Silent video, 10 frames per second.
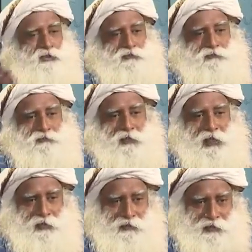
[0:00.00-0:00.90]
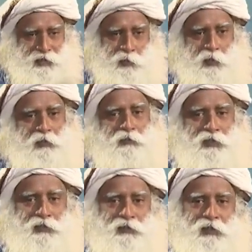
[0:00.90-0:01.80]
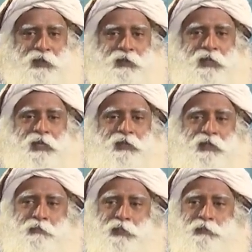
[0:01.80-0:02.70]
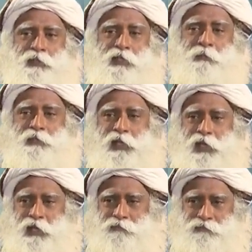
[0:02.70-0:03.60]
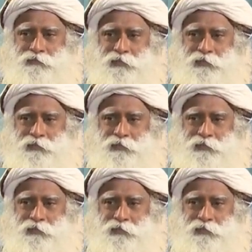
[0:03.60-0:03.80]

of health and well-being, that it must be kept alive